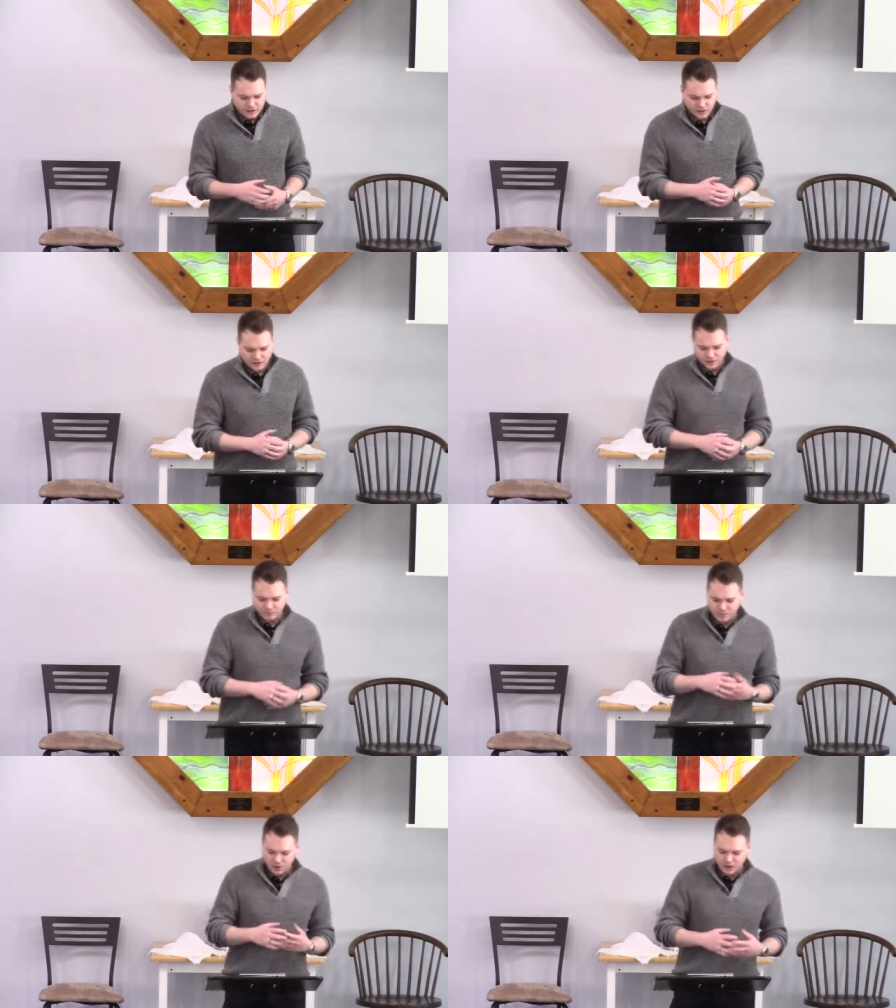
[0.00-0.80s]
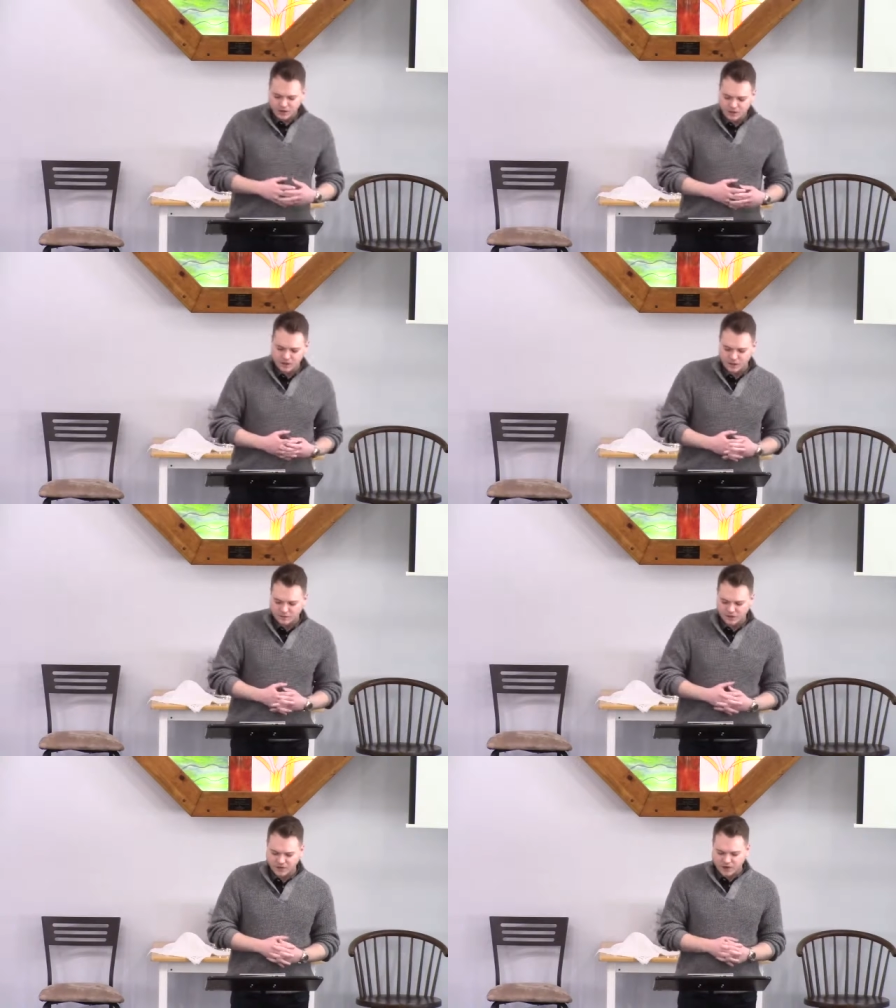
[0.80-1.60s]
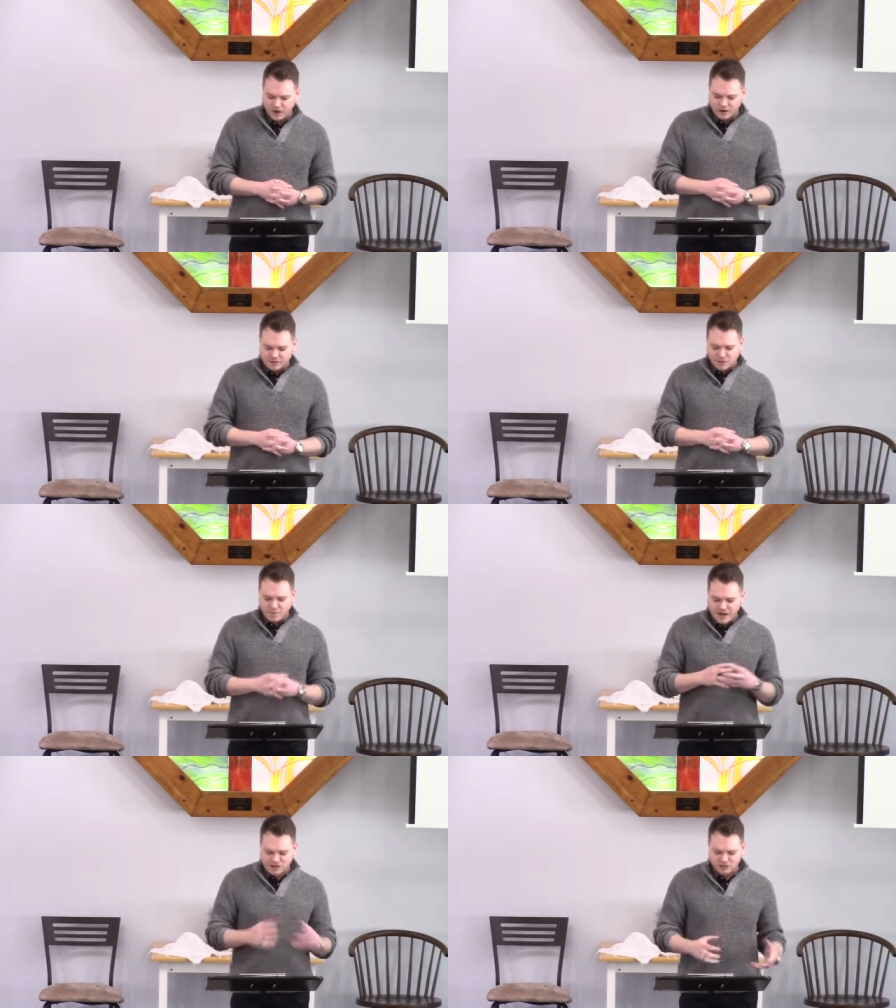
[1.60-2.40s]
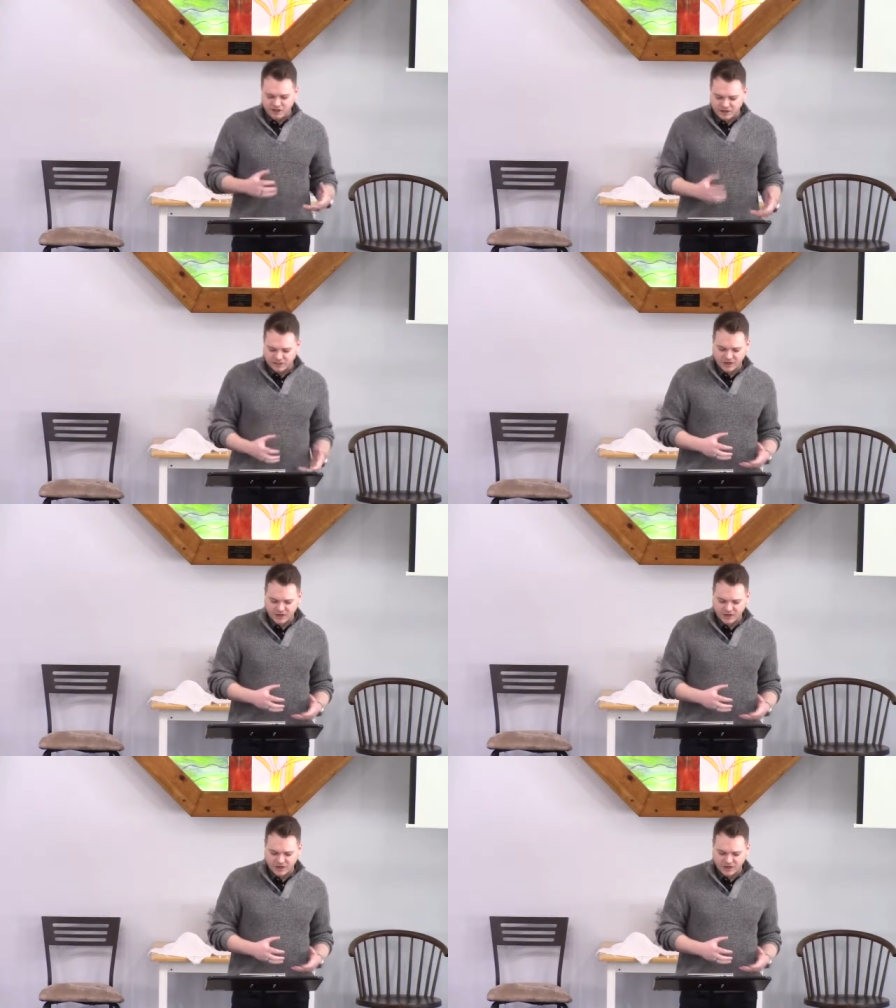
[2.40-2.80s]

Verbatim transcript: uh, the book, uh, but they are they're major themes,